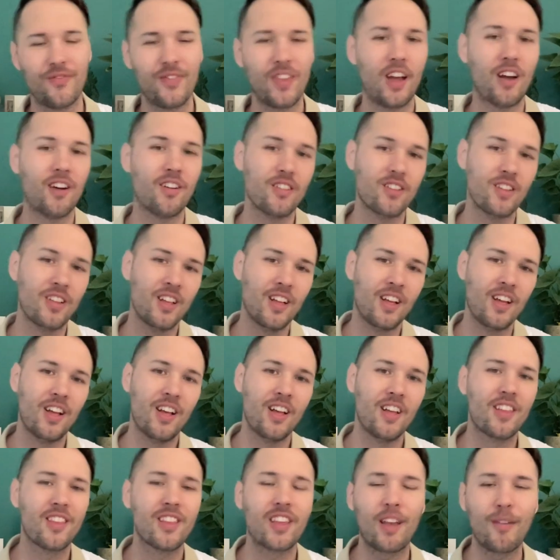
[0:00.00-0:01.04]
Now,
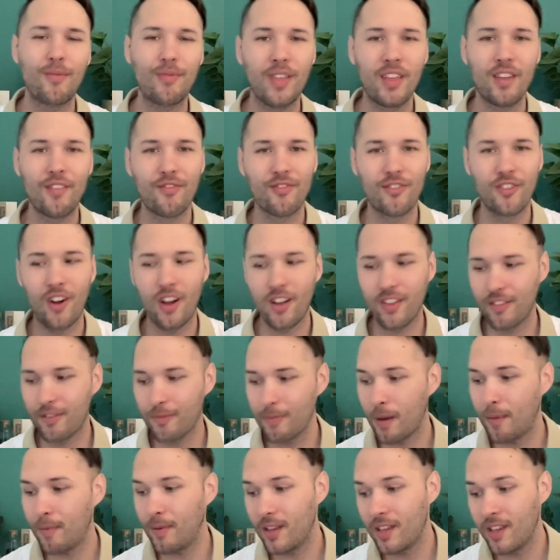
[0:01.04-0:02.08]
same thing for us,
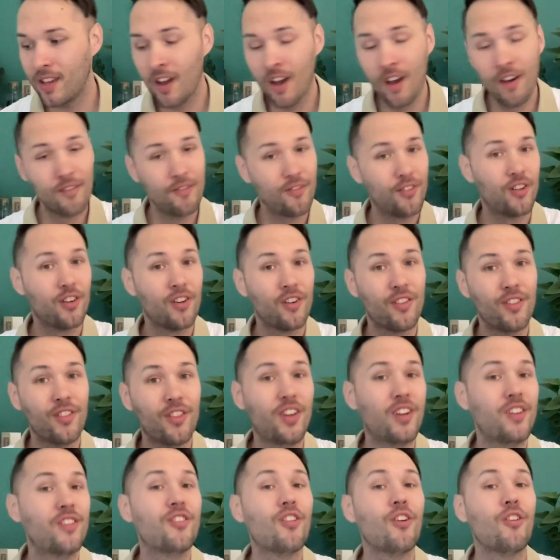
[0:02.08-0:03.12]
maybe for
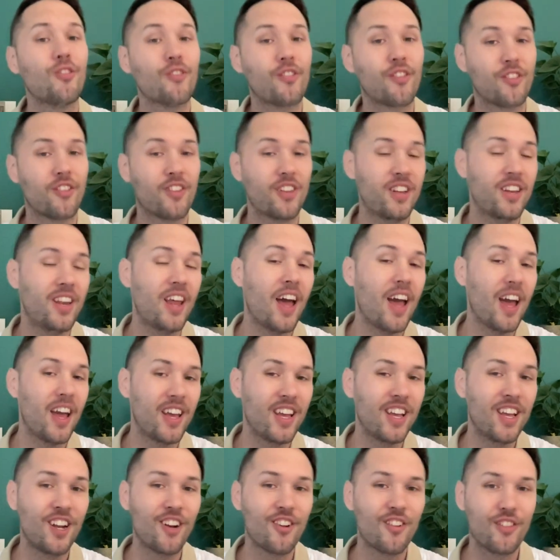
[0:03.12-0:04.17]
the adults today
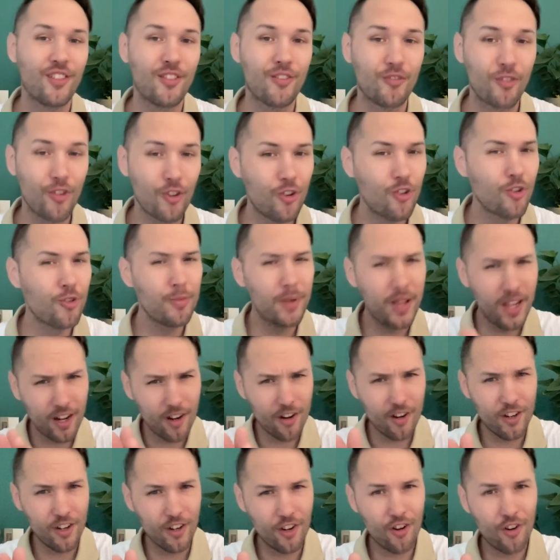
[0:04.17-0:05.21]
here in the room,
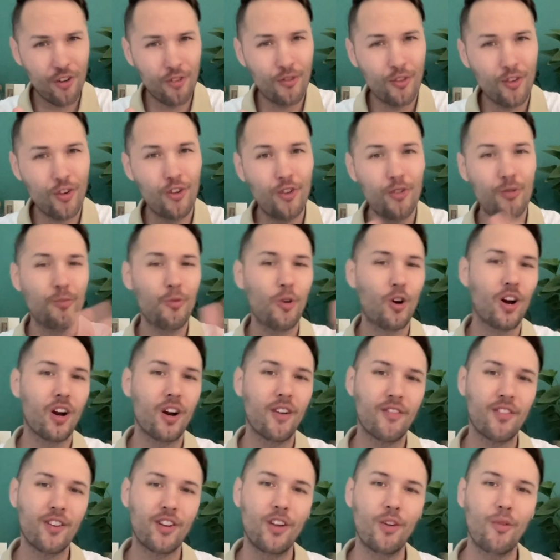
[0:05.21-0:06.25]
here in your room,
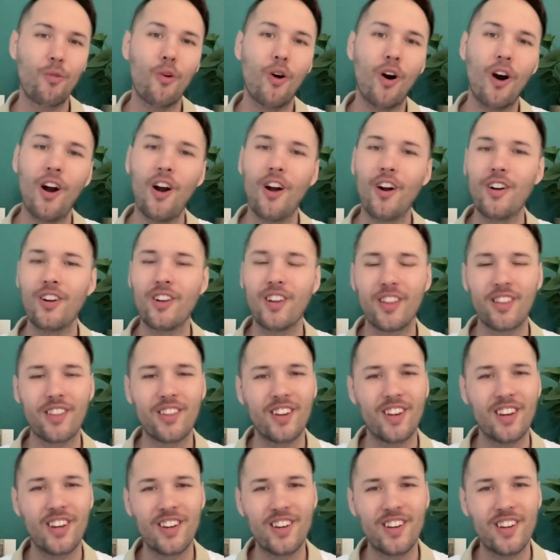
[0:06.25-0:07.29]
wherever you are,
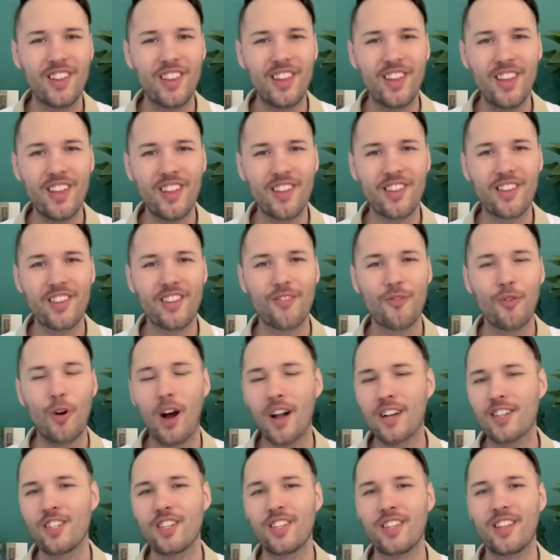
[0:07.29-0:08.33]
listening to this,
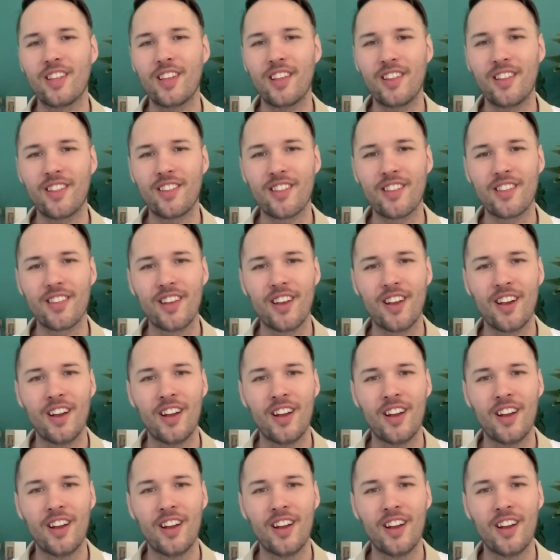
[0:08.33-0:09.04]
watching this.